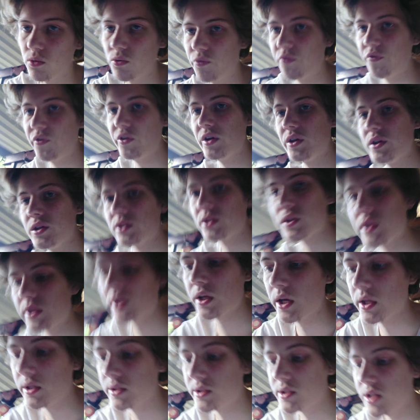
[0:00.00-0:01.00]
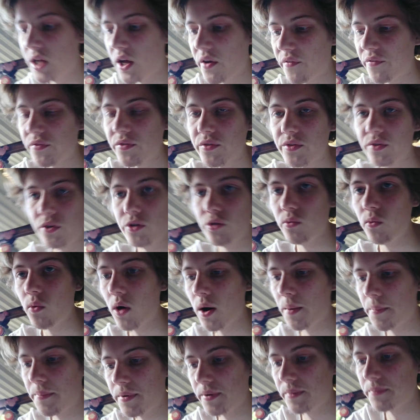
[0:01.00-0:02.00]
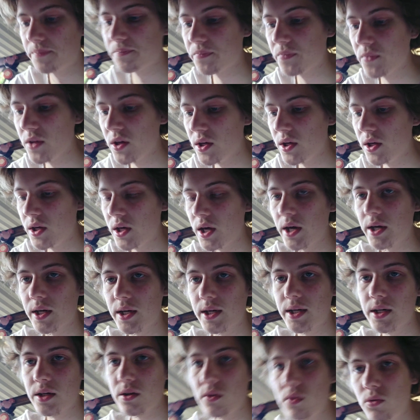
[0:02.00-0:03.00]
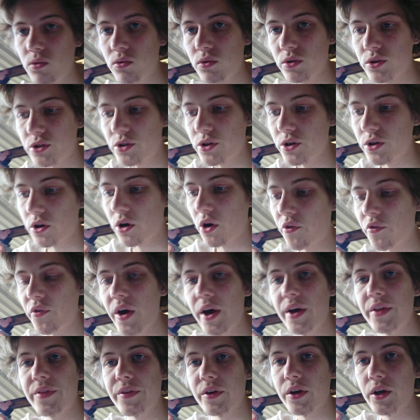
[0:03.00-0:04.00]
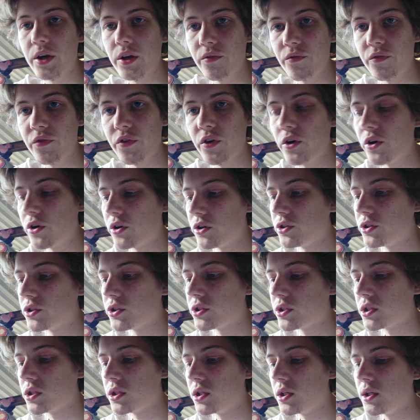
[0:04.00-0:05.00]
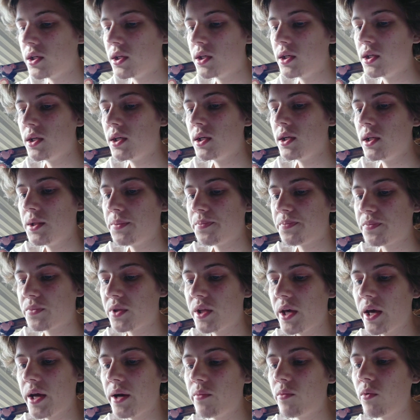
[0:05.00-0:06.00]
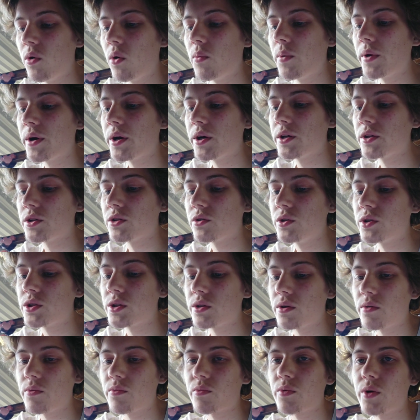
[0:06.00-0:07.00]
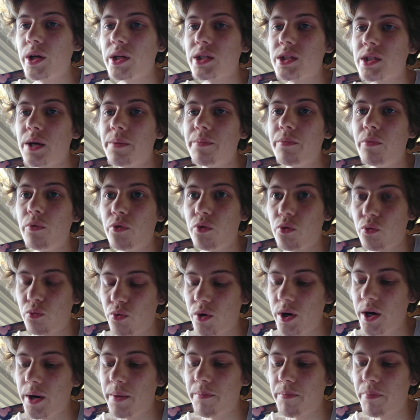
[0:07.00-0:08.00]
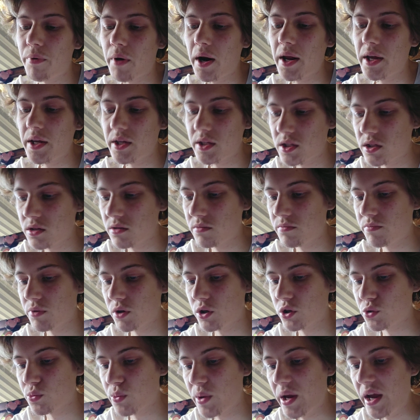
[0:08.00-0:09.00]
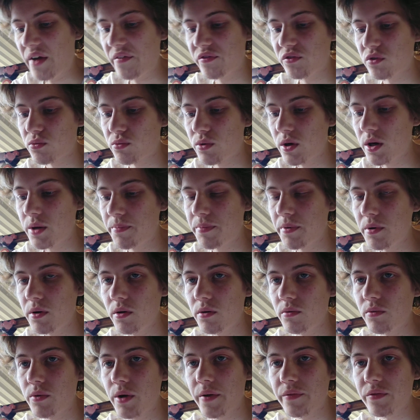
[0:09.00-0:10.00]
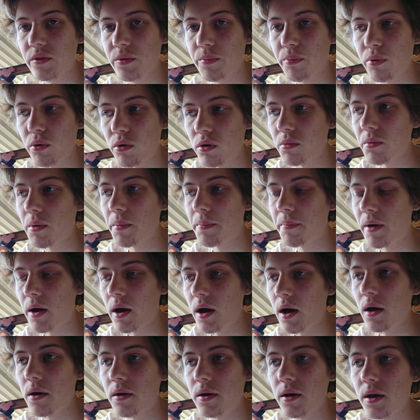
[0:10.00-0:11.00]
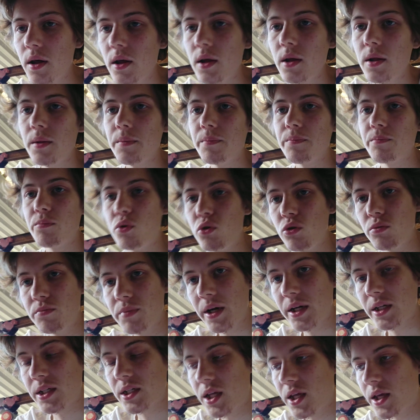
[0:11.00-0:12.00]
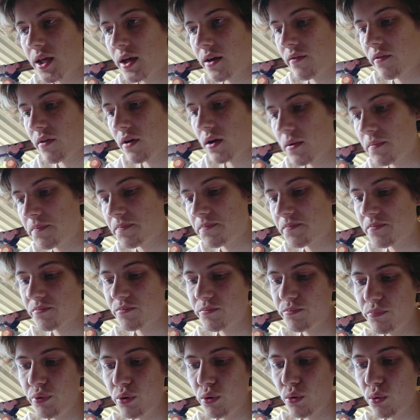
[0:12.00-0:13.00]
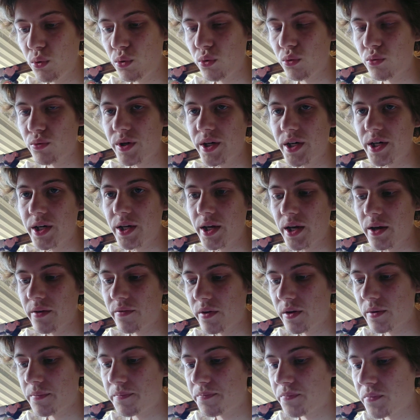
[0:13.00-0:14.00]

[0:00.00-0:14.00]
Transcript: thinners and stuff. You wipe it and get all the dirt off, and the converters. Then what we're going to do is reassemble the rear brakes, because we have to rebuild. We have to pull them apart, put them back together, put all the rear together.